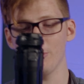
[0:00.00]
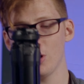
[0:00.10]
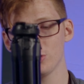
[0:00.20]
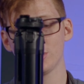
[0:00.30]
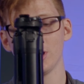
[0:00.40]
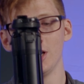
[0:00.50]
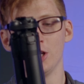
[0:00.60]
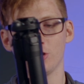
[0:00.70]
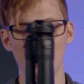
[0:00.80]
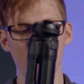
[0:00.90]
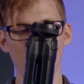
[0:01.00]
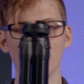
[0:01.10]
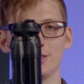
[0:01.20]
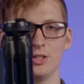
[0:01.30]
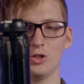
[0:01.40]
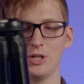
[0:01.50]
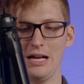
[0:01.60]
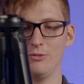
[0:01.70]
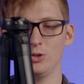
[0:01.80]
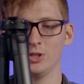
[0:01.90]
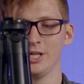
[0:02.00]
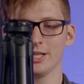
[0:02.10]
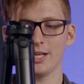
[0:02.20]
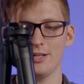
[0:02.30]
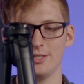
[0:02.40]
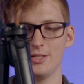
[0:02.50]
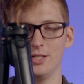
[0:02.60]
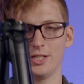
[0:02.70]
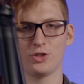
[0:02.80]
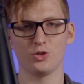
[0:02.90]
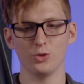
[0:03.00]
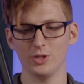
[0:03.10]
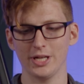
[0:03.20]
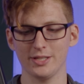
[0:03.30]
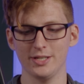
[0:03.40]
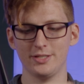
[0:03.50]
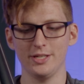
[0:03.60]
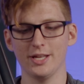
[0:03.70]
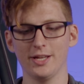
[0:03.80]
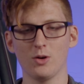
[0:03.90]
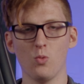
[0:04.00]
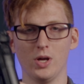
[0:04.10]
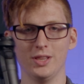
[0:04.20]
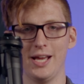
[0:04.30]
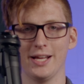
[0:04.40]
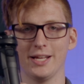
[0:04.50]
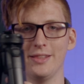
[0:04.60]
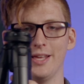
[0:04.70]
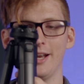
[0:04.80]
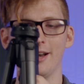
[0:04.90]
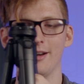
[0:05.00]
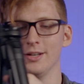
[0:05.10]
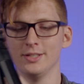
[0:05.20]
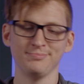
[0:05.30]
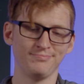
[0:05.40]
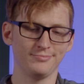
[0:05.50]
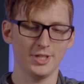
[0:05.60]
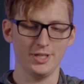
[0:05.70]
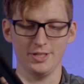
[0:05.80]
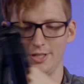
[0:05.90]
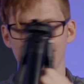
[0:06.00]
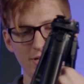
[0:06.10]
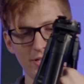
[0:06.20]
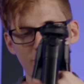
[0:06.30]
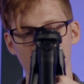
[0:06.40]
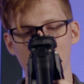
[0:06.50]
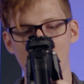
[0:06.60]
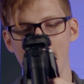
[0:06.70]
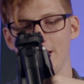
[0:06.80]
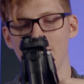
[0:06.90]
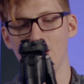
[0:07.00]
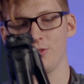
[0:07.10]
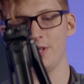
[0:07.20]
Most tripods that are travel kind of extrude like this, and you get like one leg in there, and then it's just kind of hanging out.